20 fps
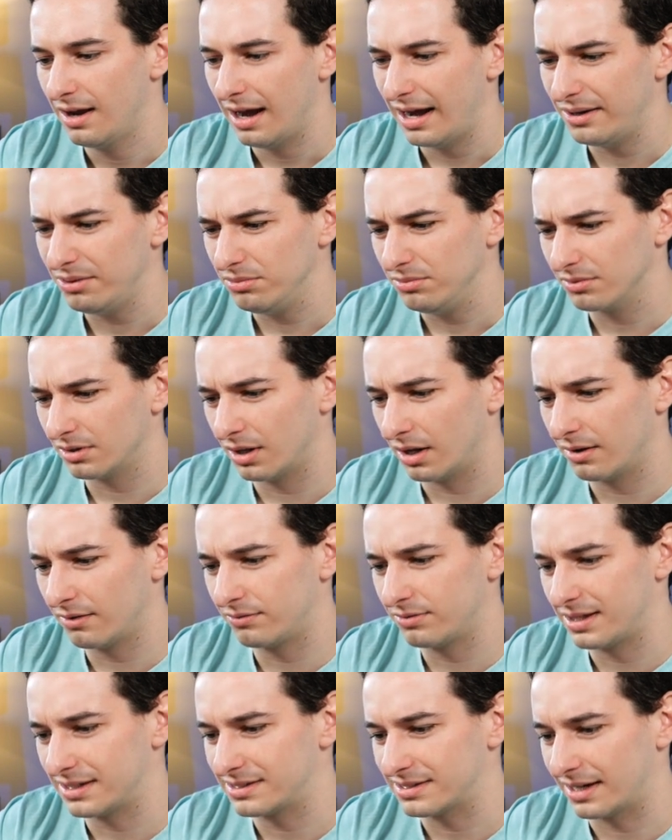I don't
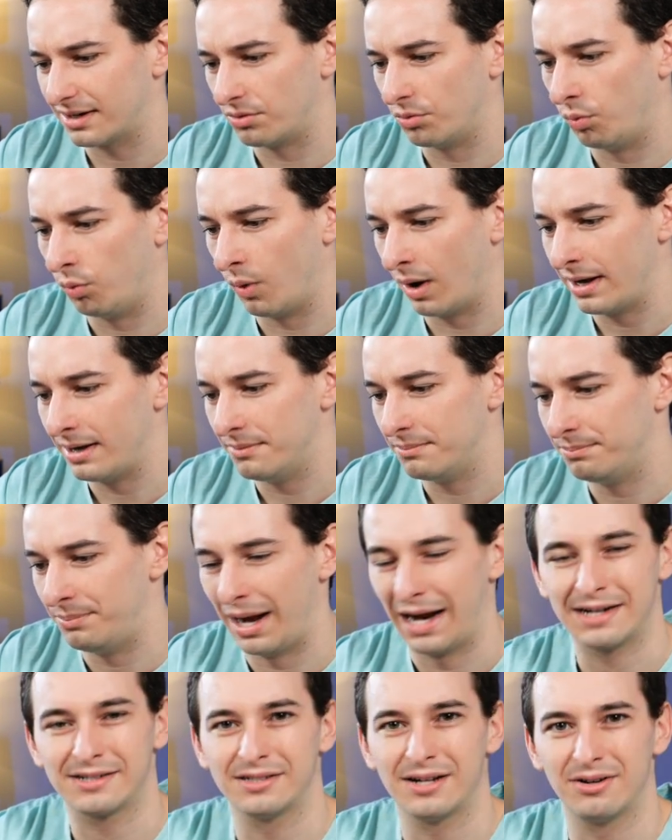love this like white
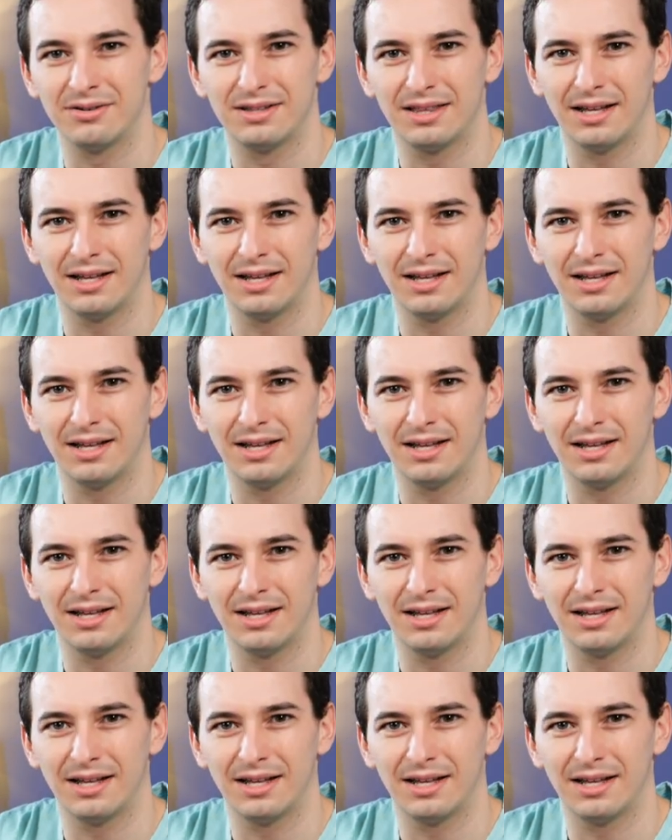background